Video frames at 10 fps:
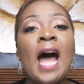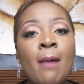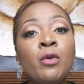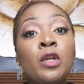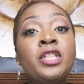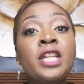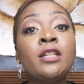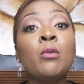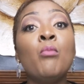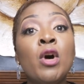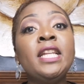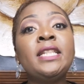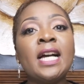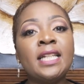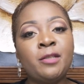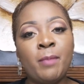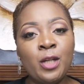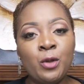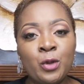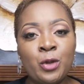I'm not yet monetized by
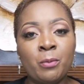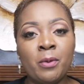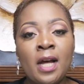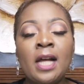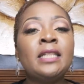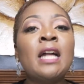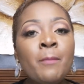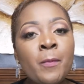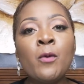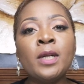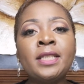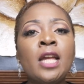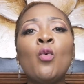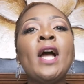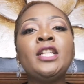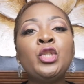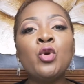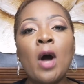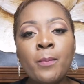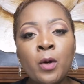YouTube. Some people were saying, why did you
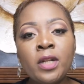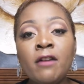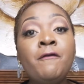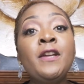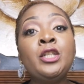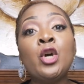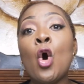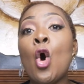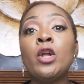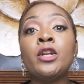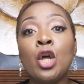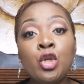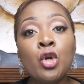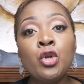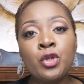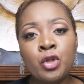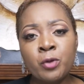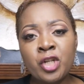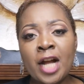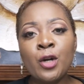upload the video on your
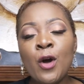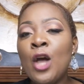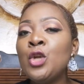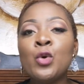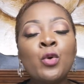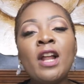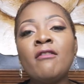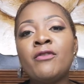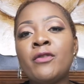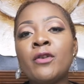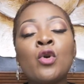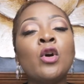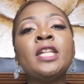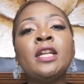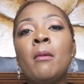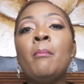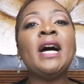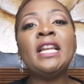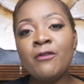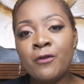YouTube channel? You could have gotten
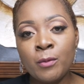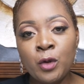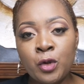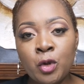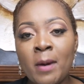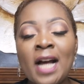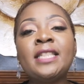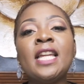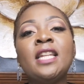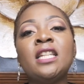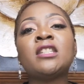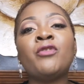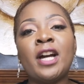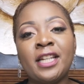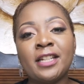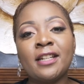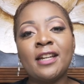money from YouTube. I said it's fine.